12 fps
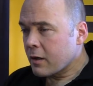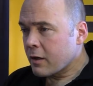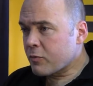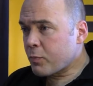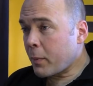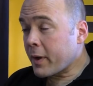
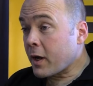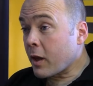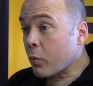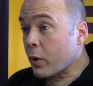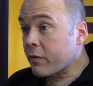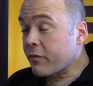There's probably
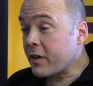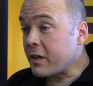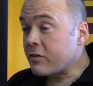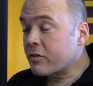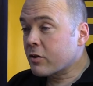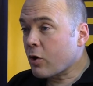another one of
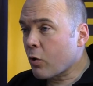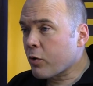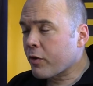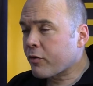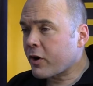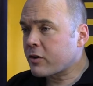these
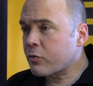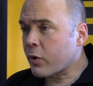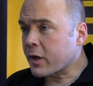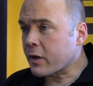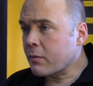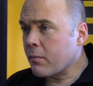golden threads
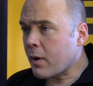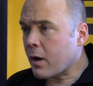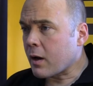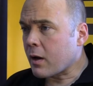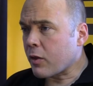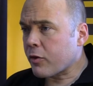running
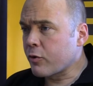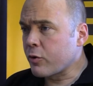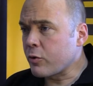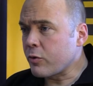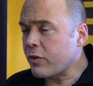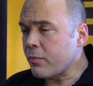
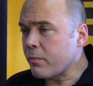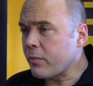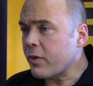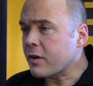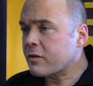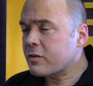through
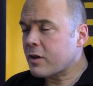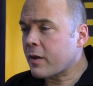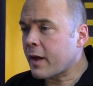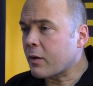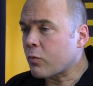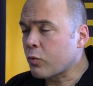this, and
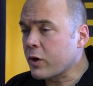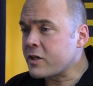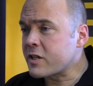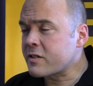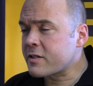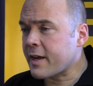that
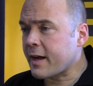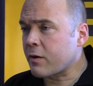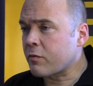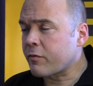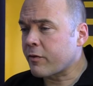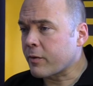reaches
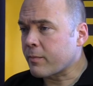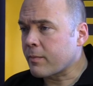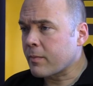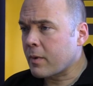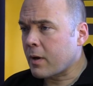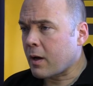down
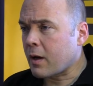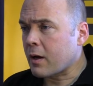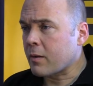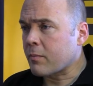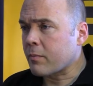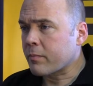from
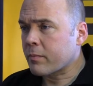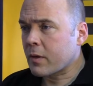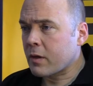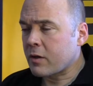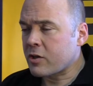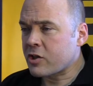
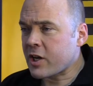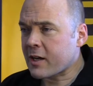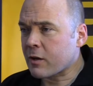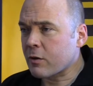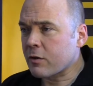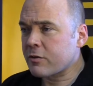
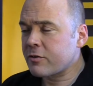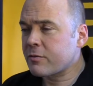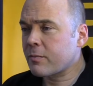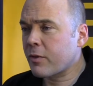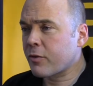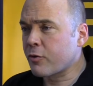
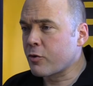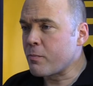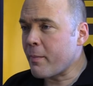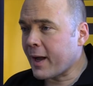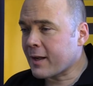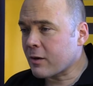JETLs through
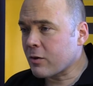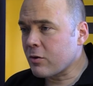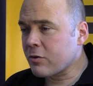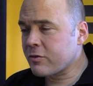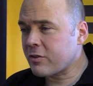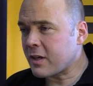
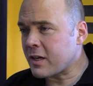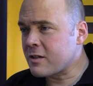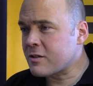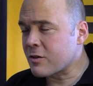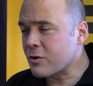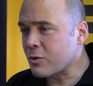metals
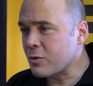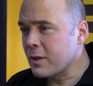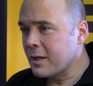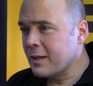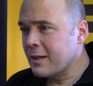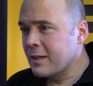into
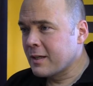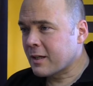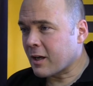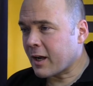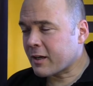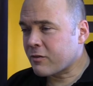
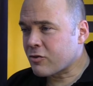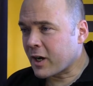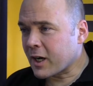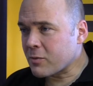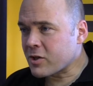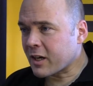collective
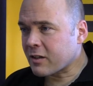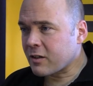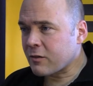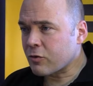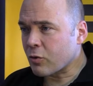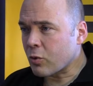training
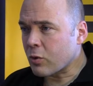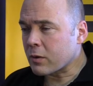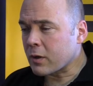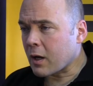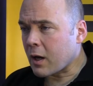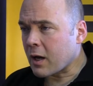objectives
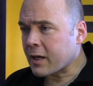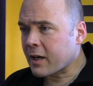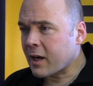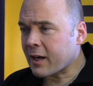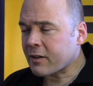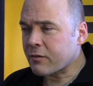or
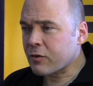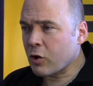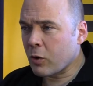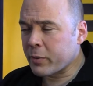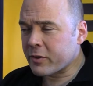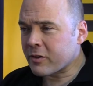collective
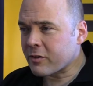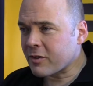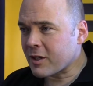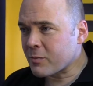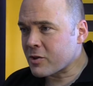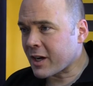
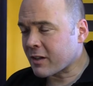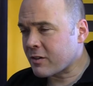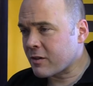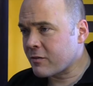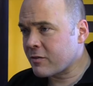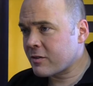competency
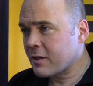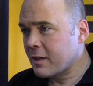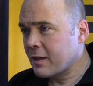objectives,